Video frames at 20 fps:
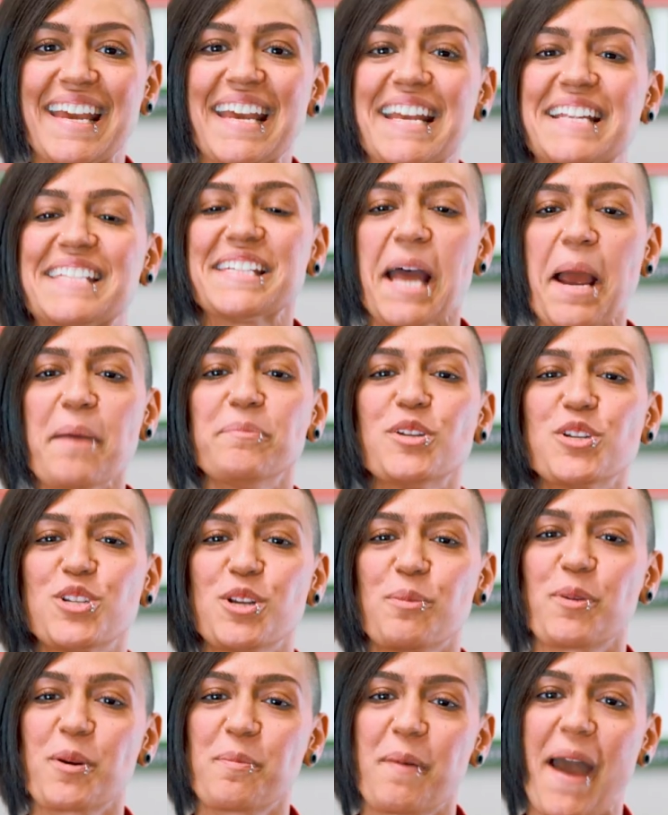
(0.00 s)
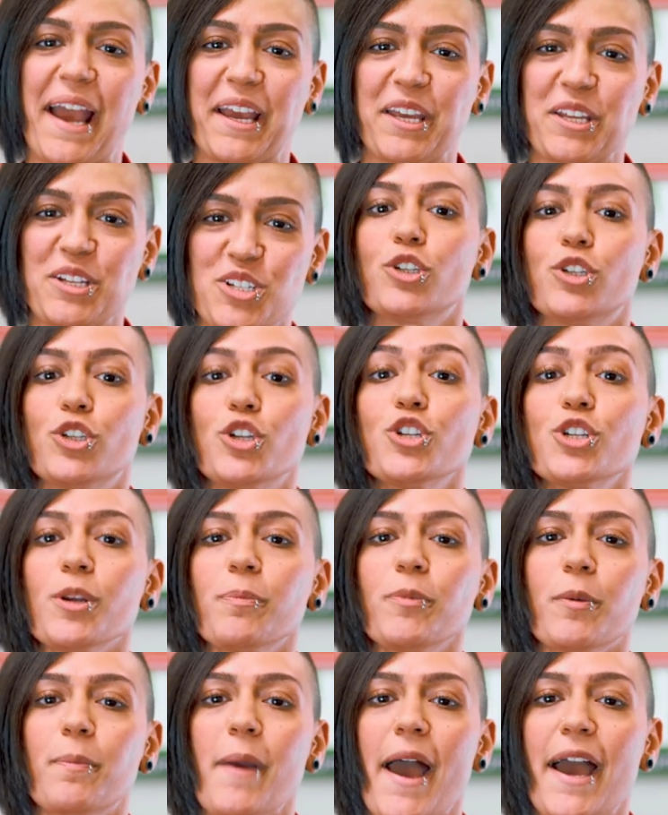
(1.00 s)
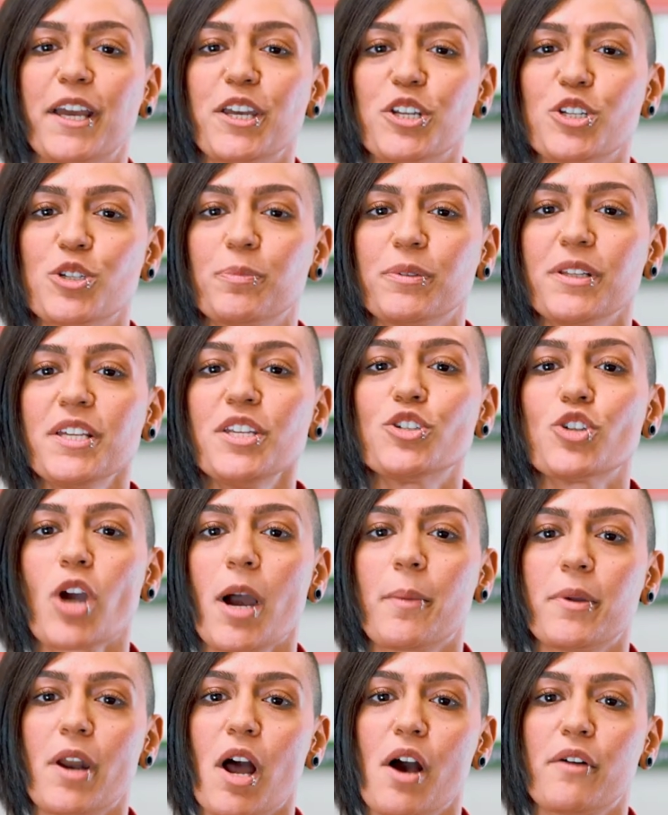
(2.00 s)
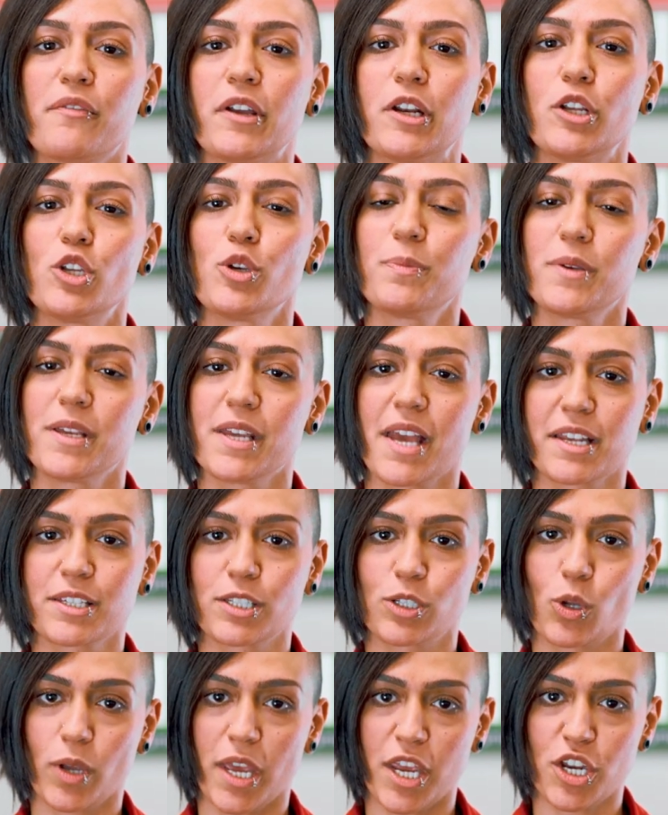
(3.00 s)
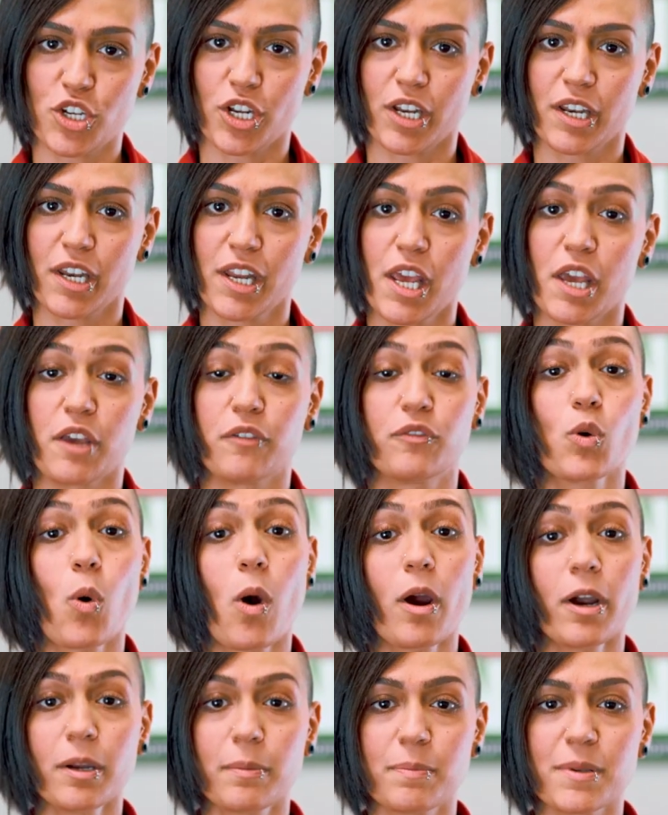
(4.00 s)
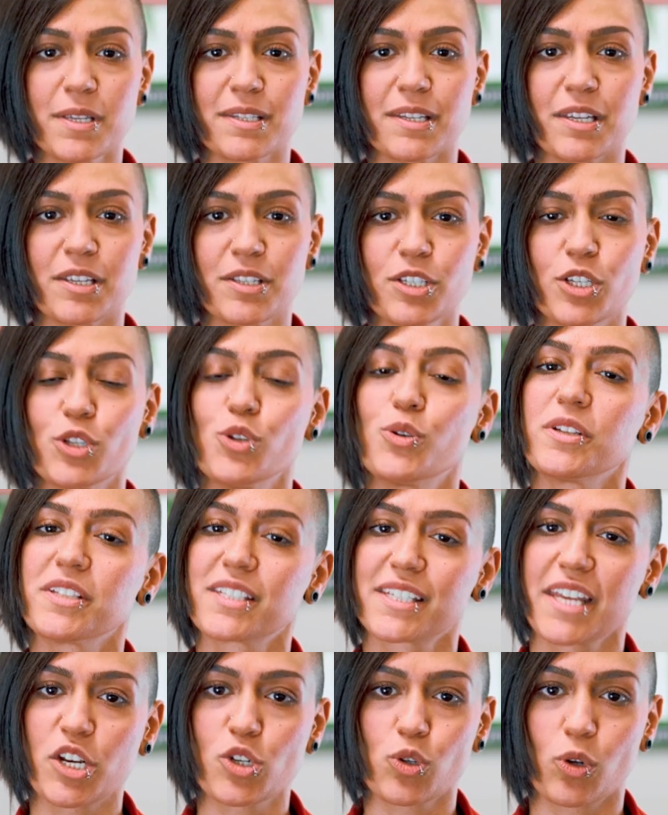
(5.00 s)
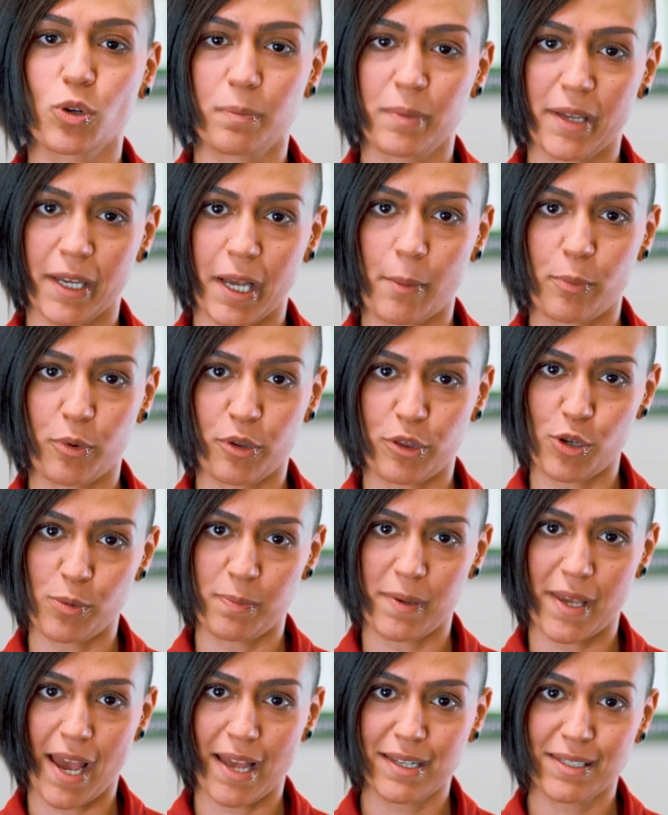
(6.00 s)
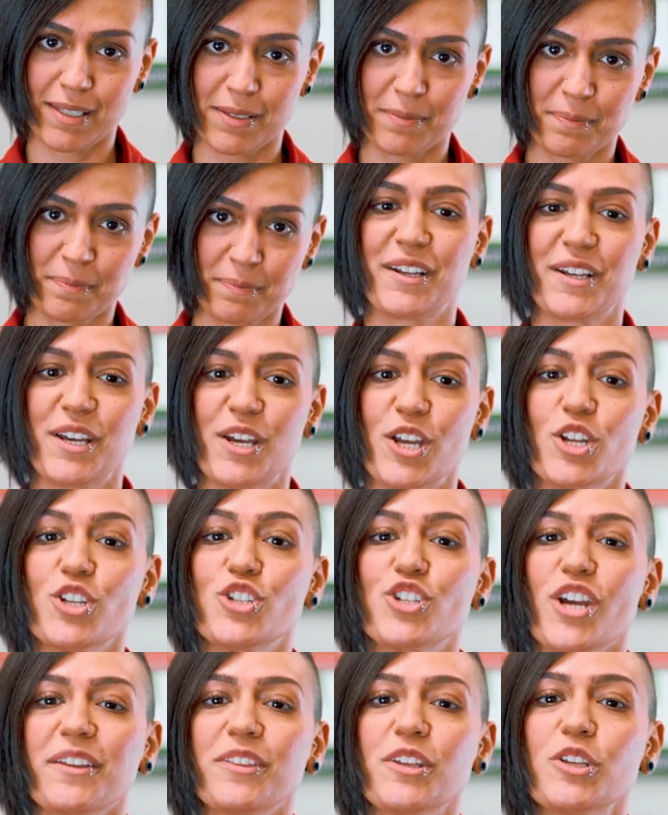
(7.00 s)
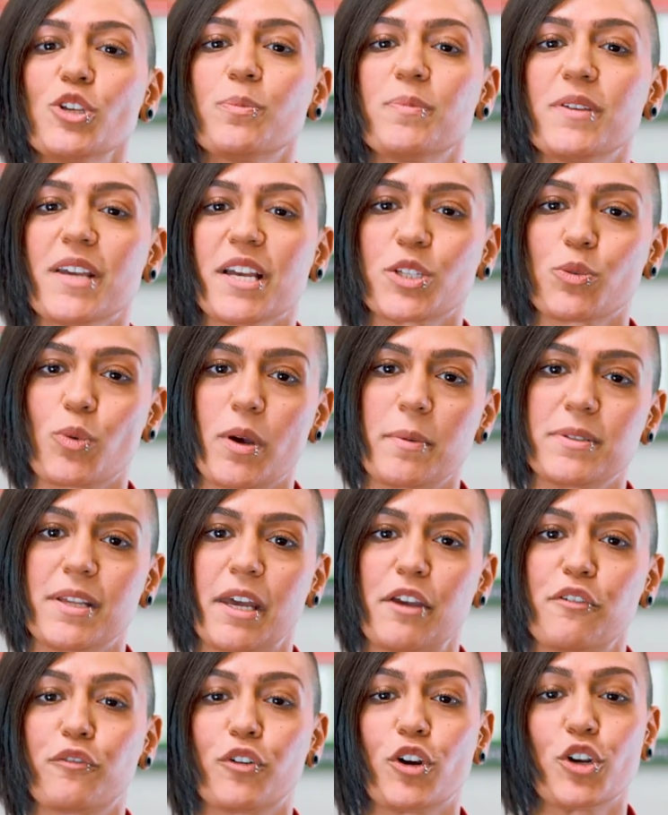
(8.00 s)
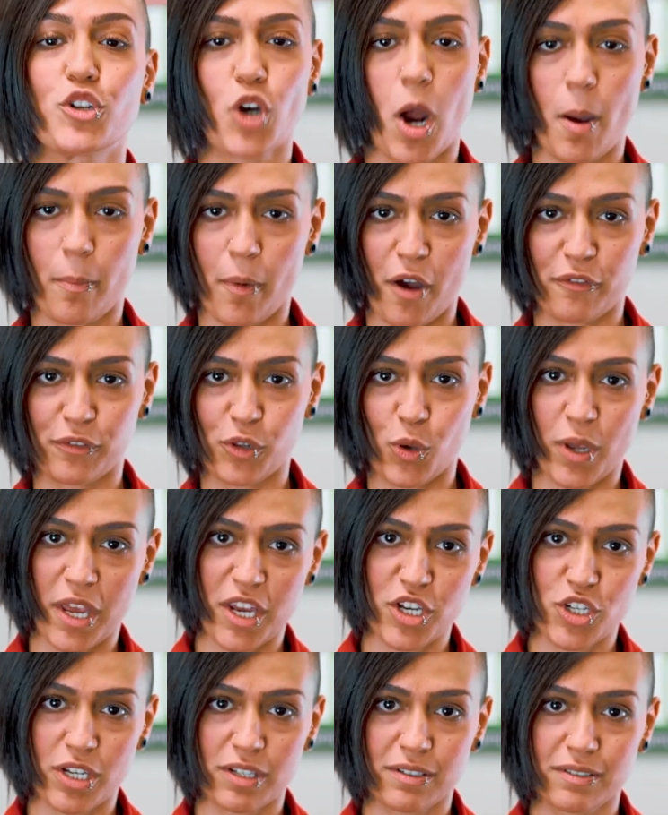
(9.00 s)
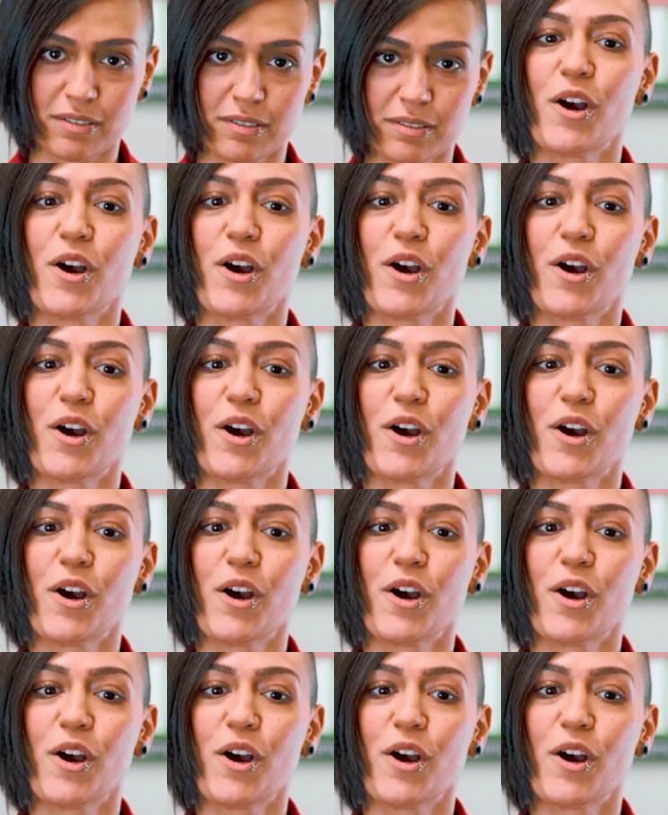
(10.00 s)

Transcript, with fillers: It's time to ship your package. To ship your package, please drop it off at a UPS location. If you are a business, you can schedule a pickup with UPS. Check the UPS website for a drop-off location.